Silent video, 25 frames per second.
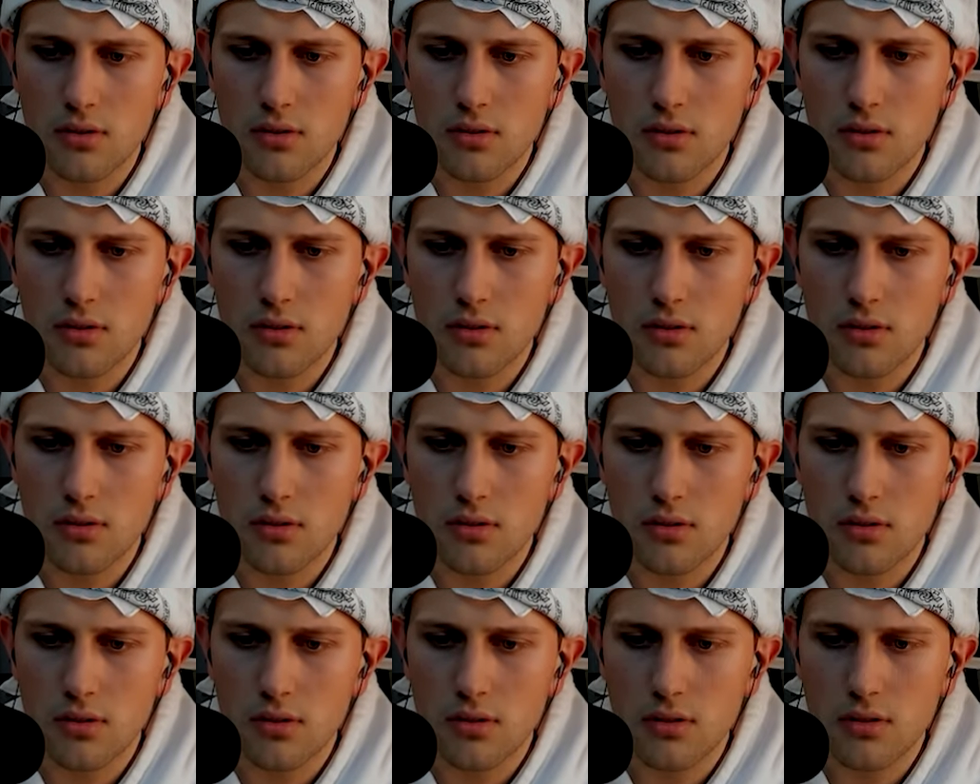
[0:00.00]

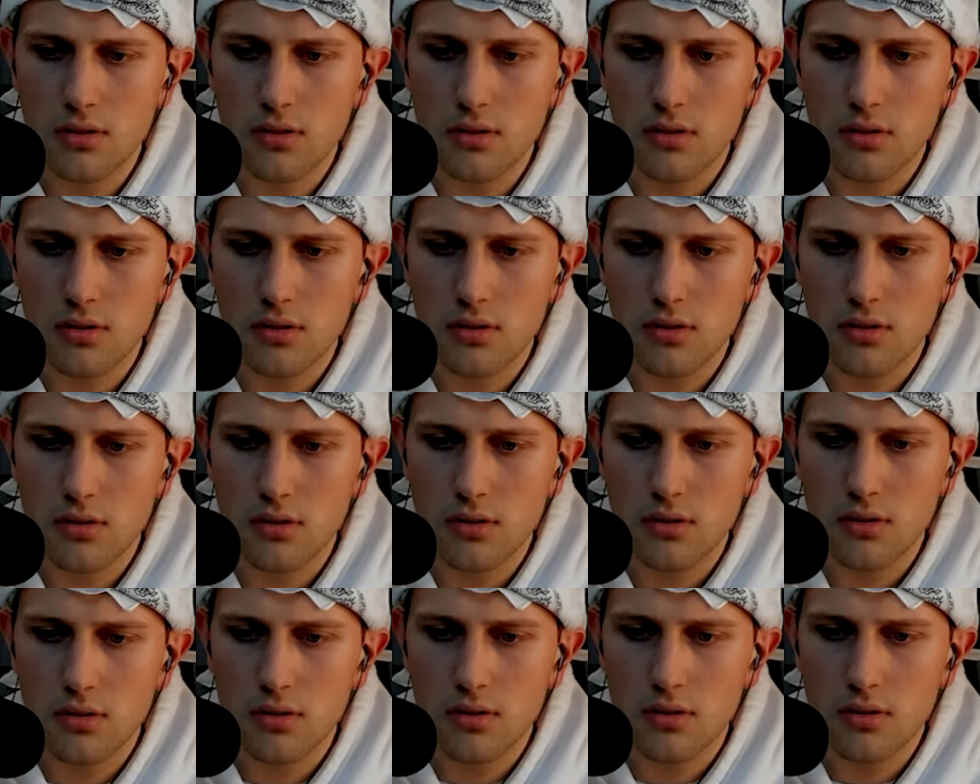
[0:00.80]

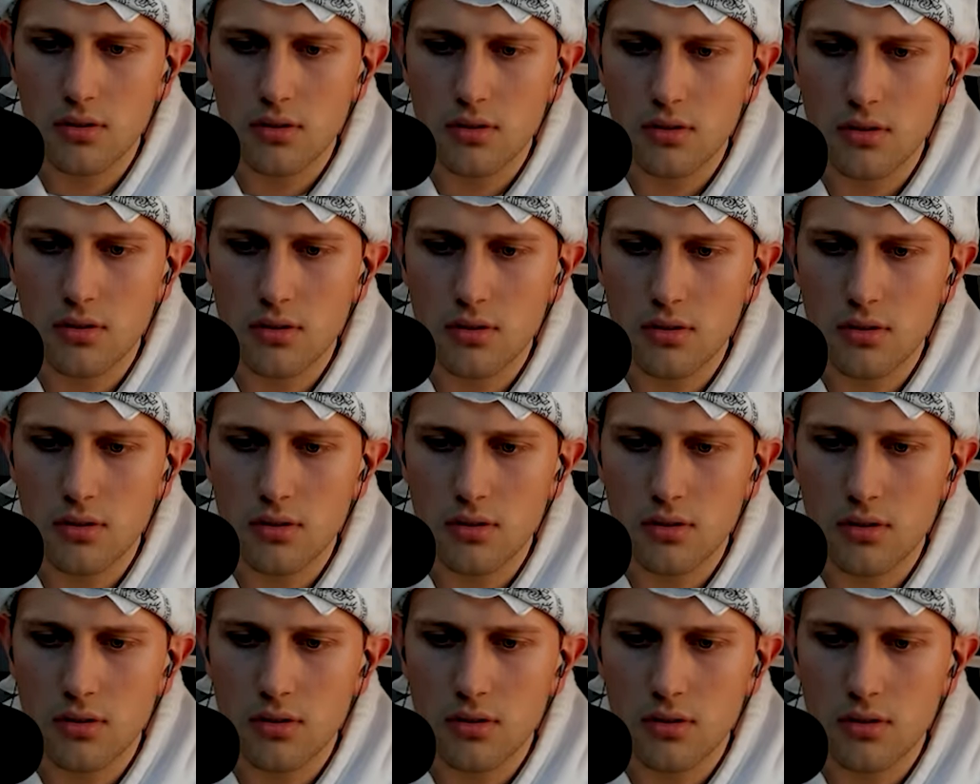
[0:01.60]

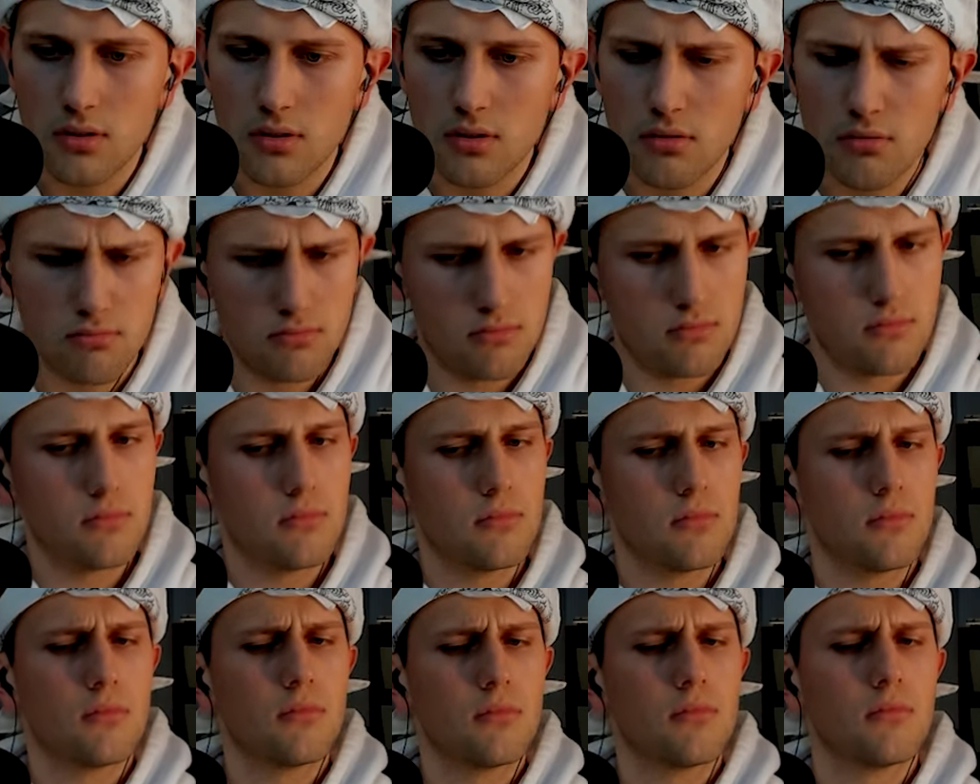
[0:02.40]

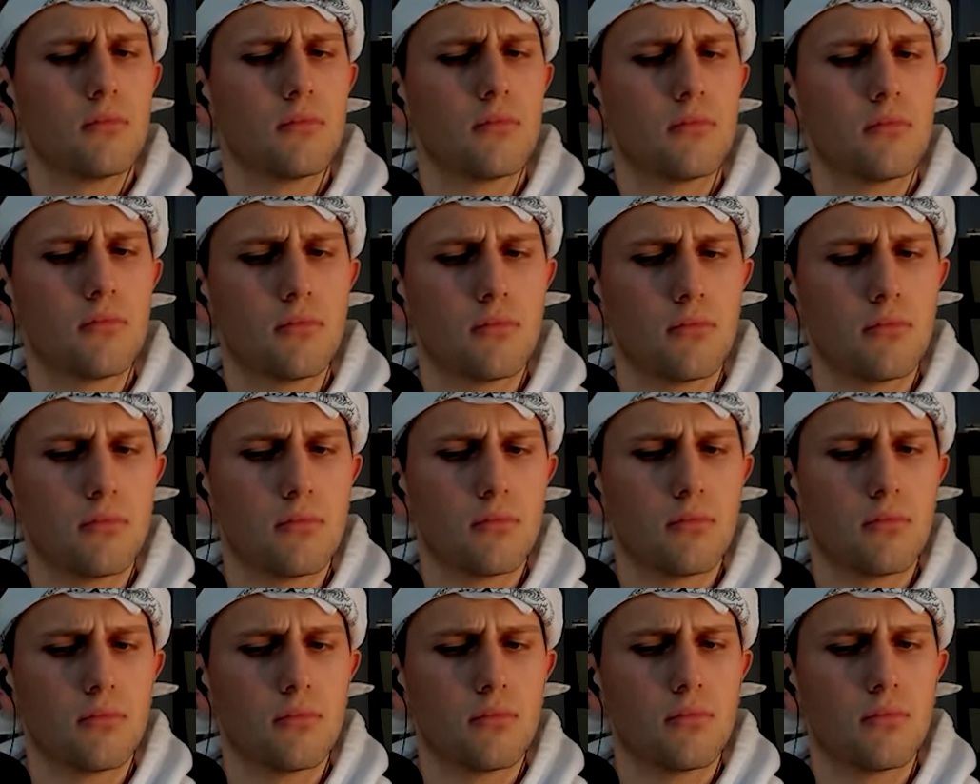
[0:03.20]

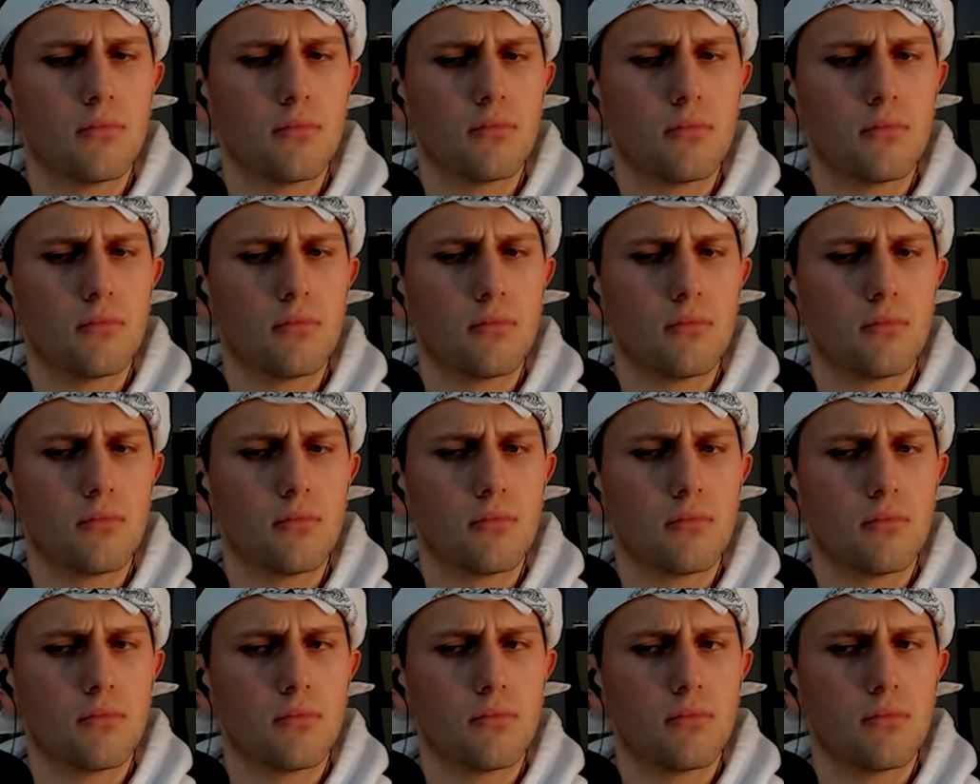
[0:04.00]

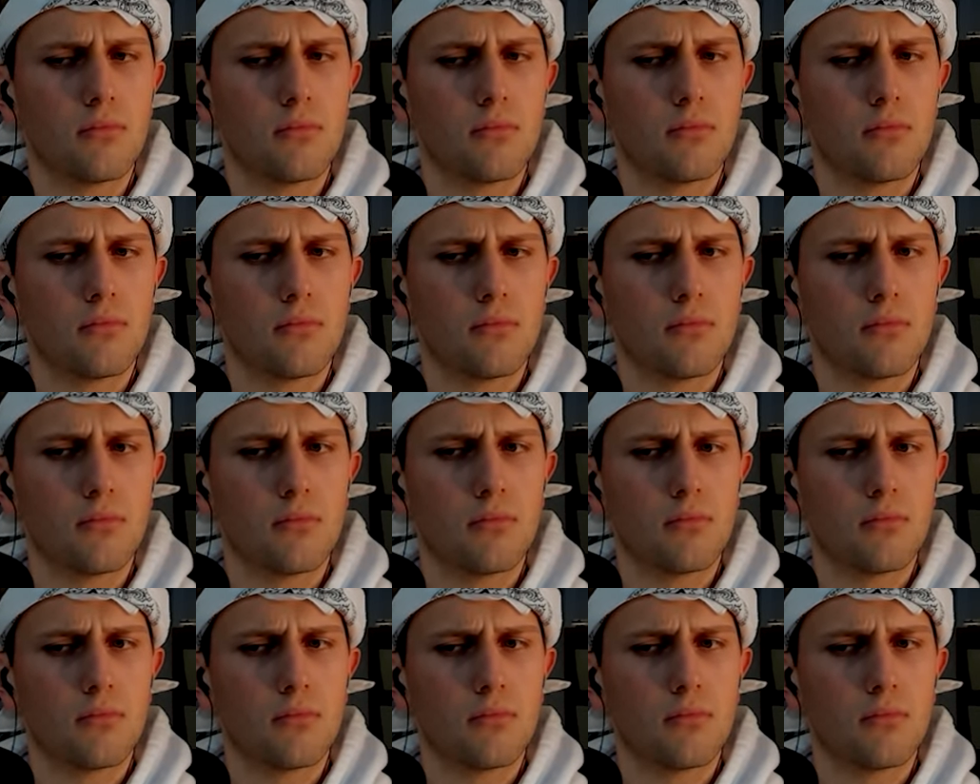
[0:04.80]
No one is speaking in this clip.